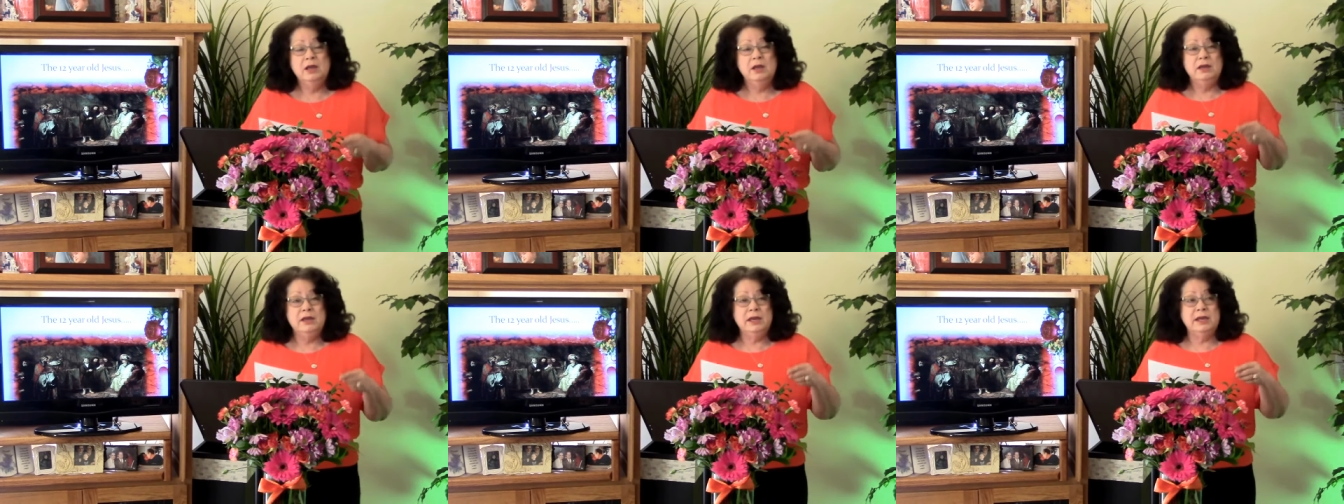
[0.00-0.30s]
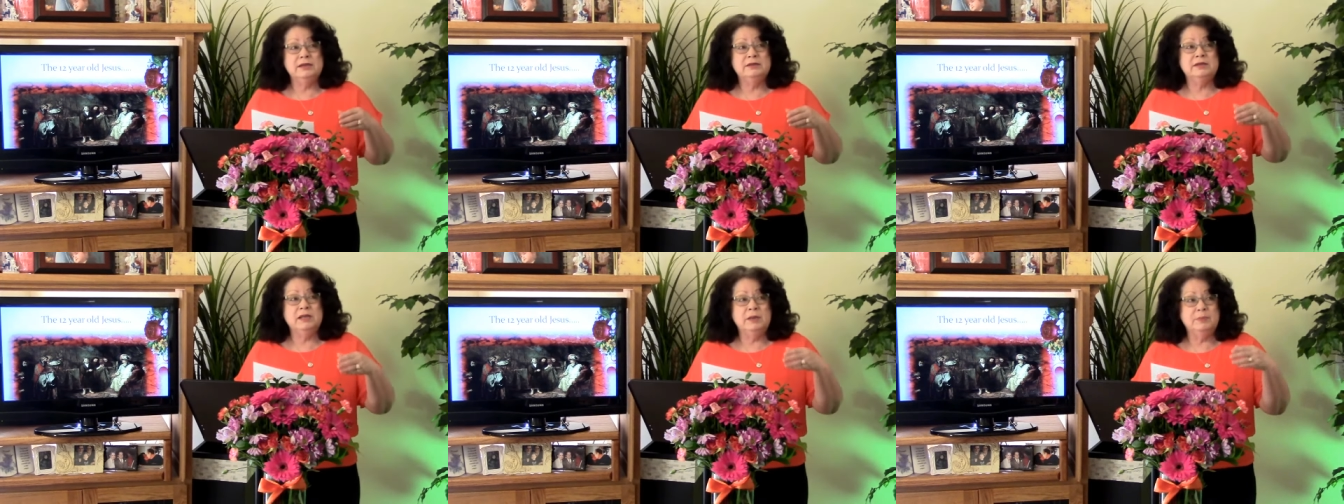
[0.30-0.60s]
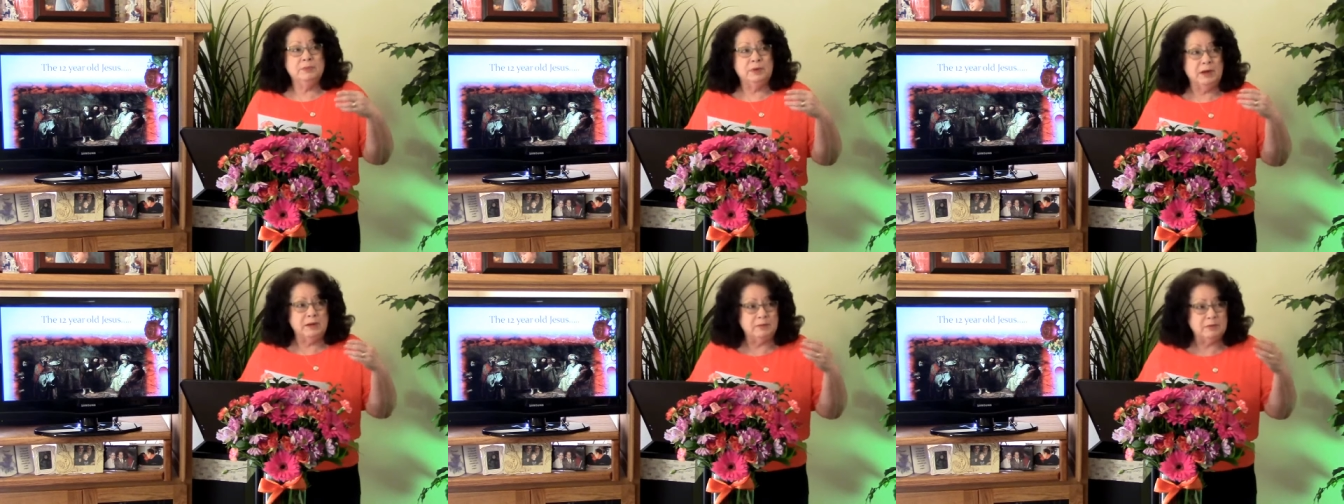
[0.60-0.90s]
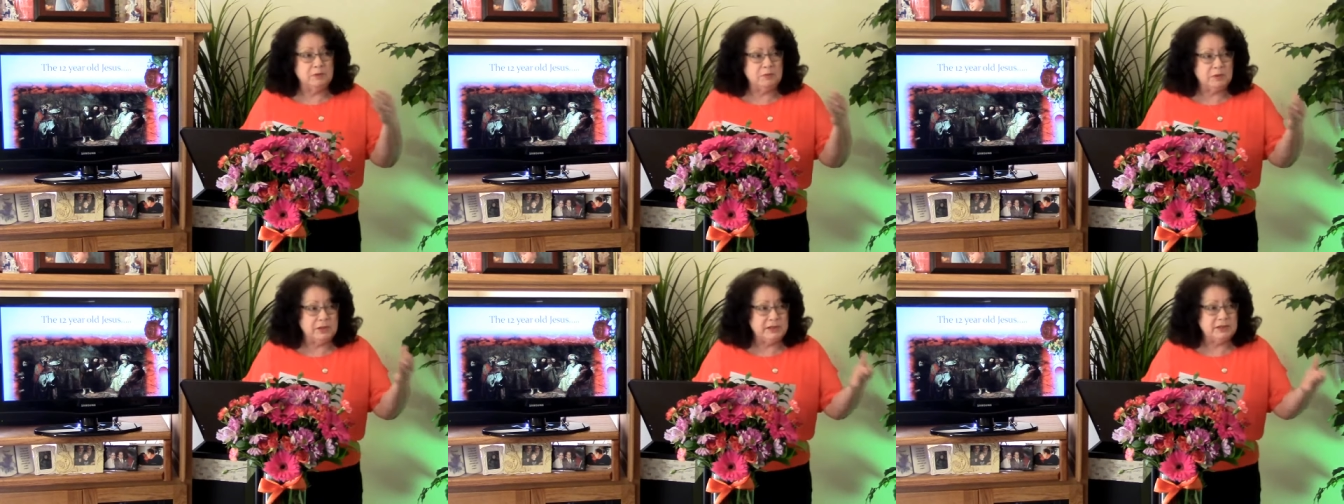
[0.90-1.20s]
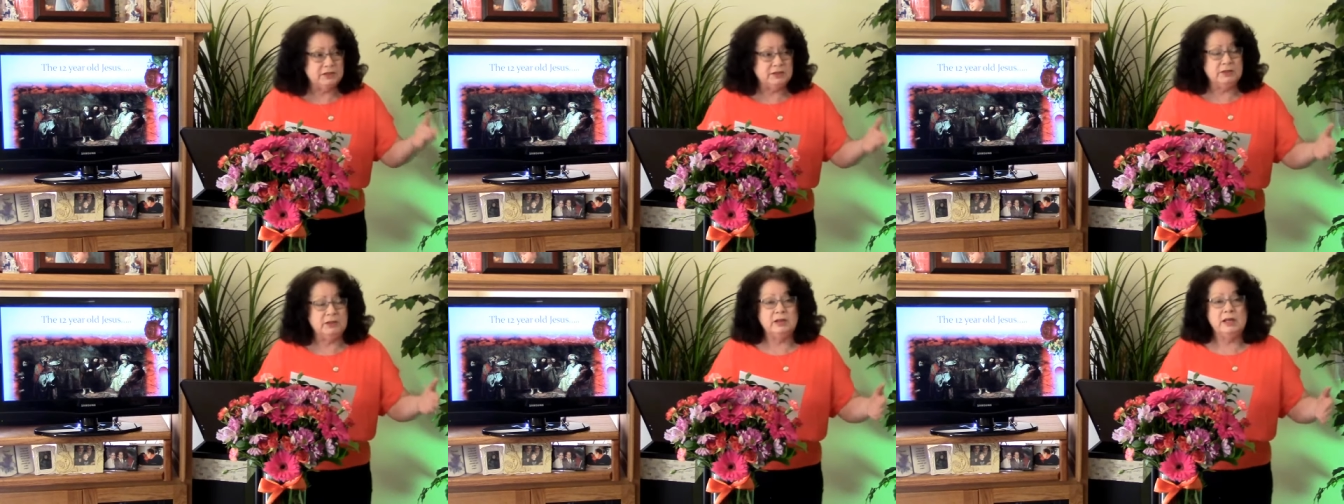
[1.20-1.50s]
Yes, he probably
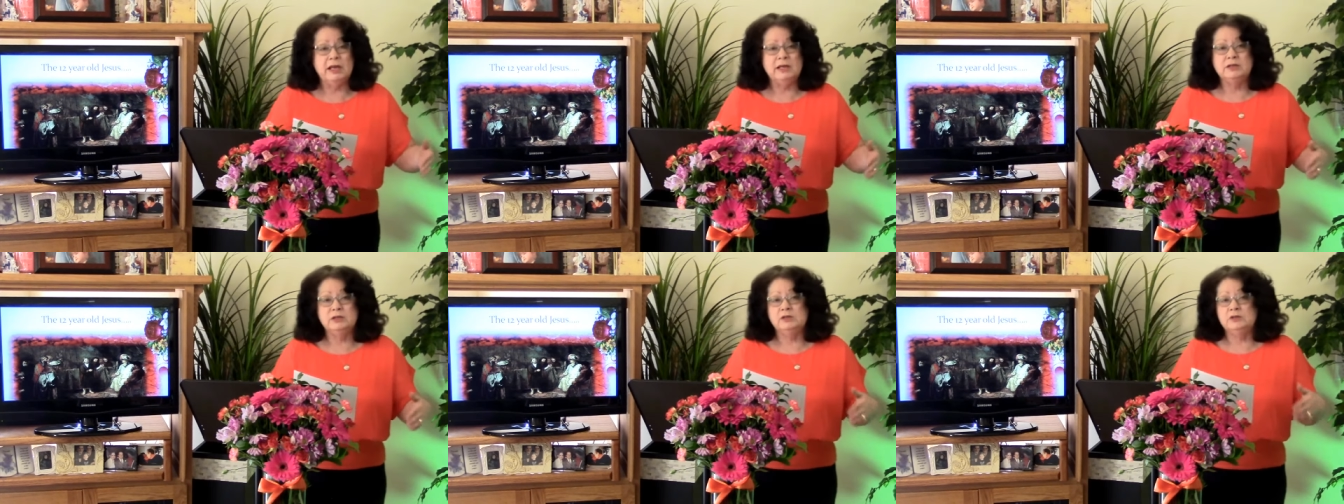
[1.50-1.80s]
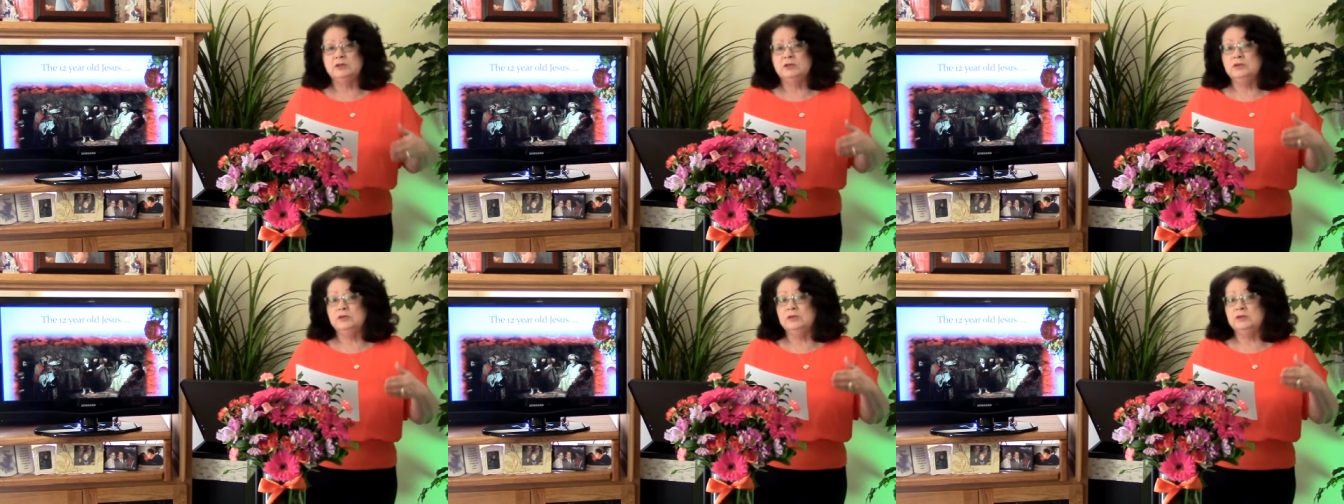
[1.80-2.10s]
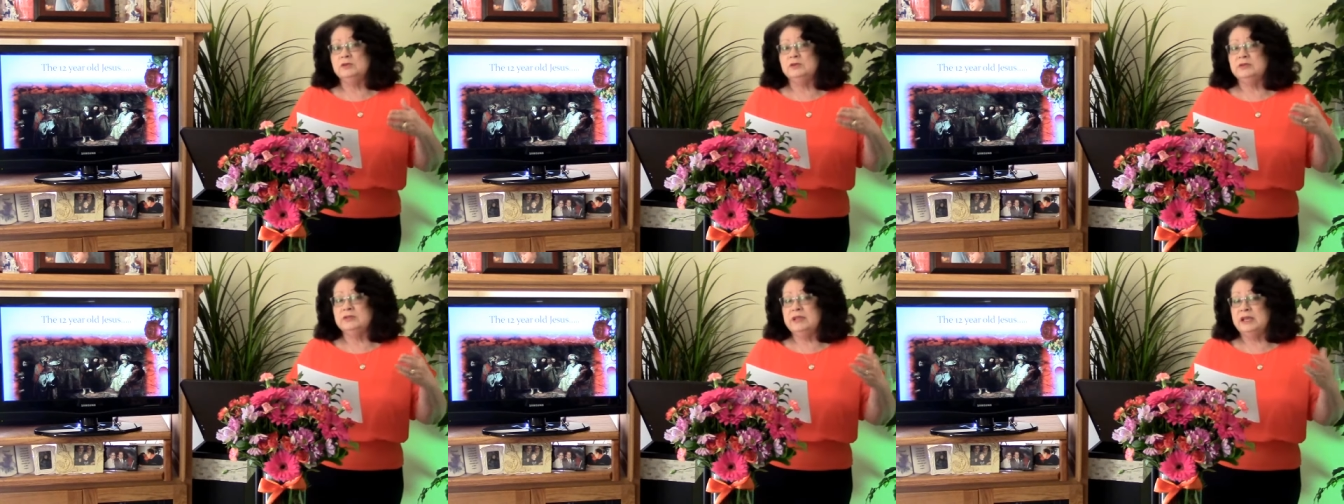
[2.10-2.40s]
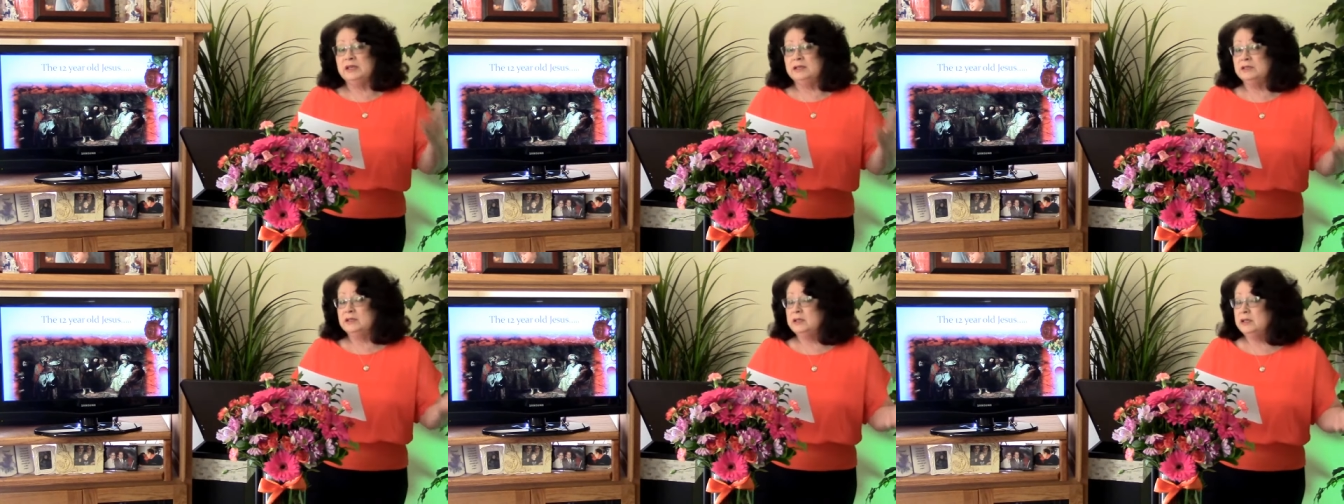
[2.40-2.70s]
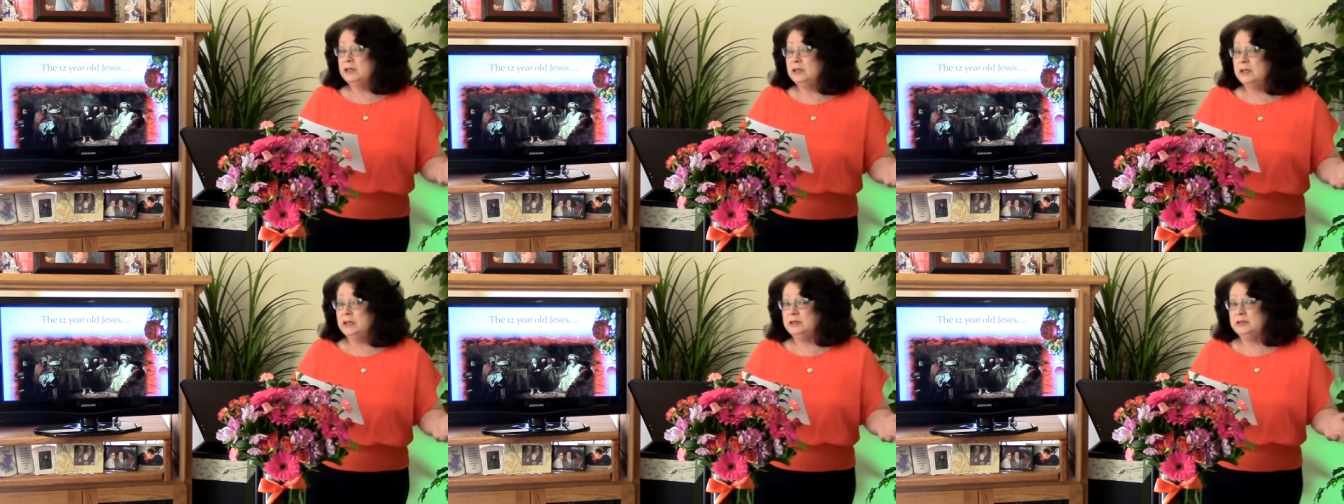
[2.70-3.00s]
still had to do the things that
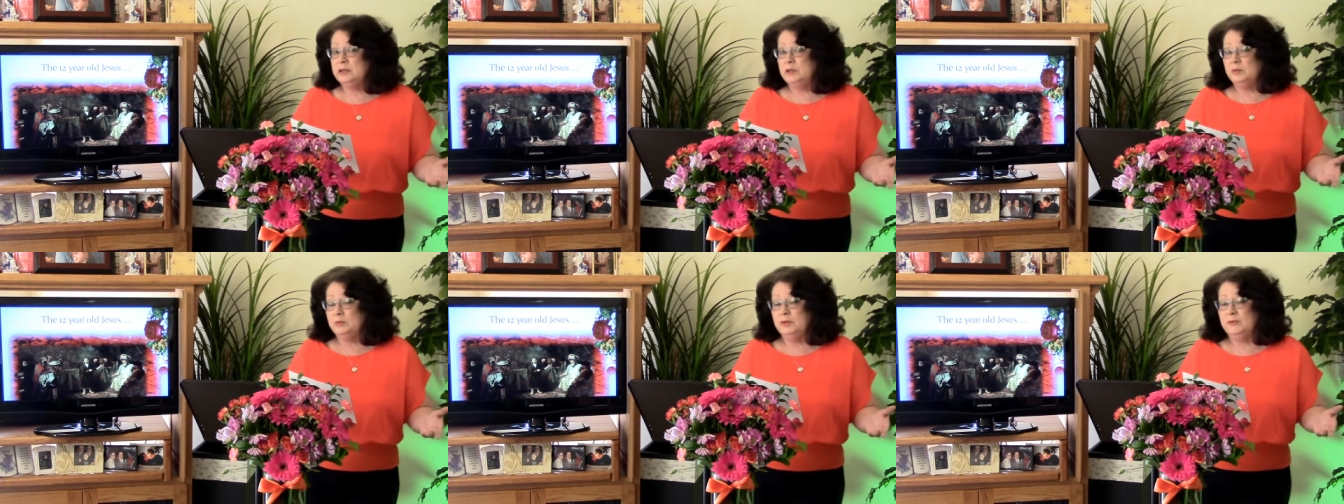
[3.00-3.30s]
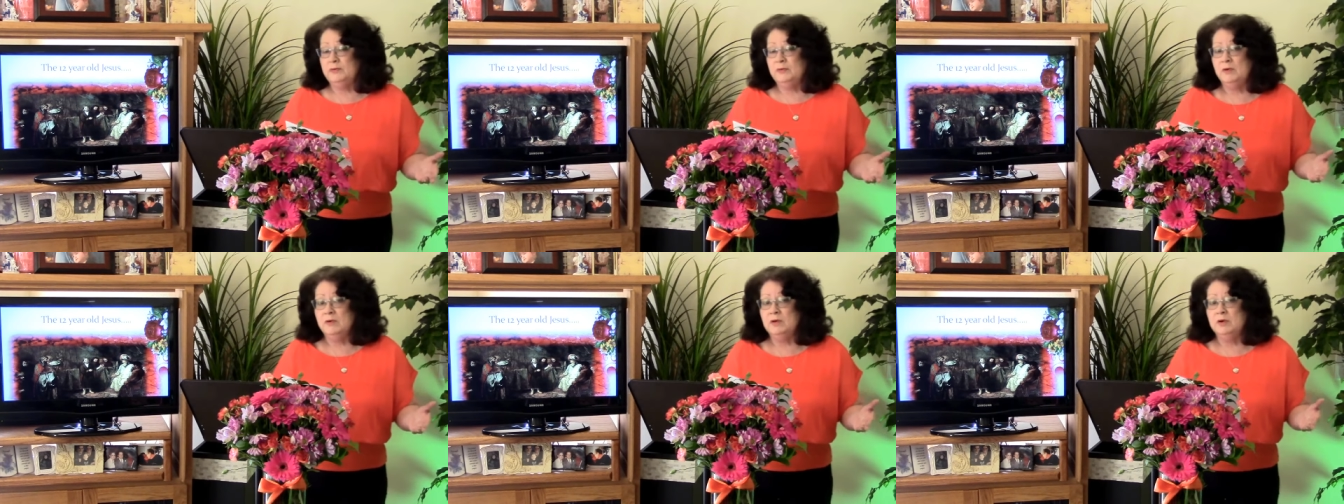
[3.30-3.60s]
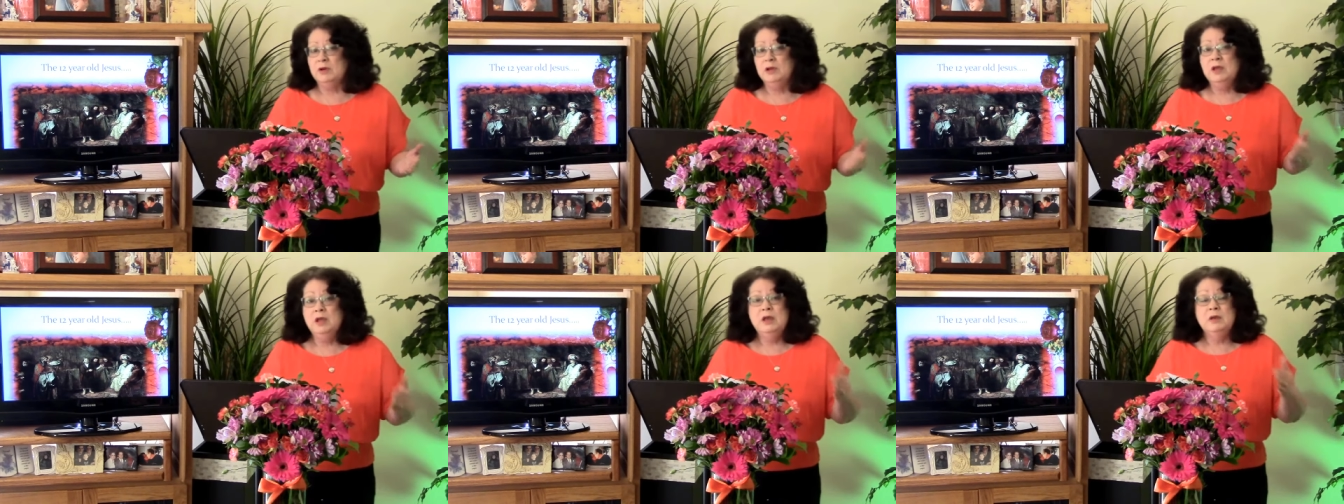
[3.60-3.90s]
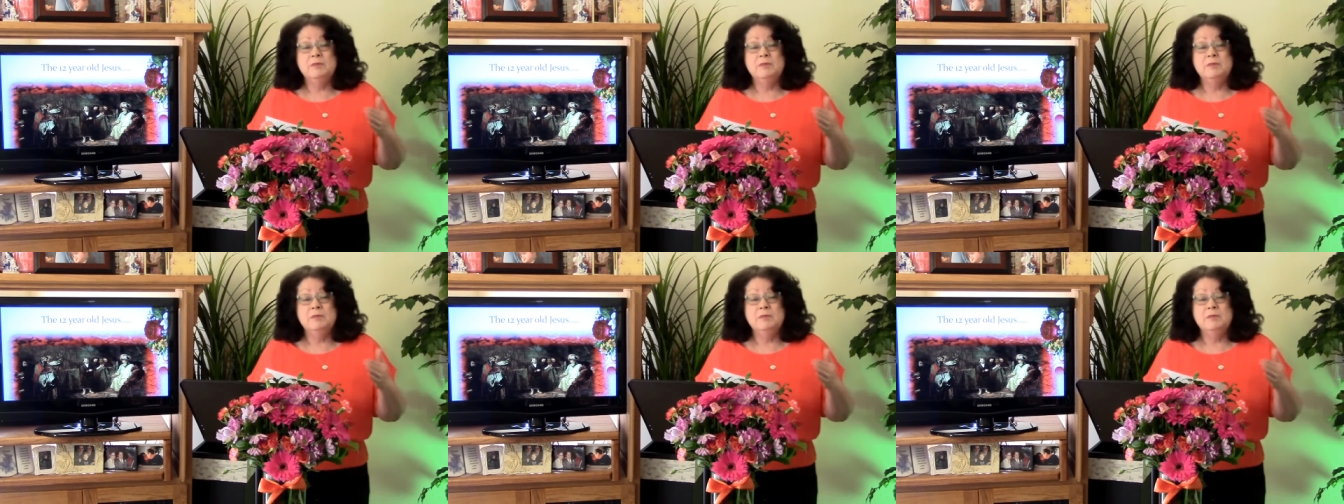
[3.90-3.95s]
he did before.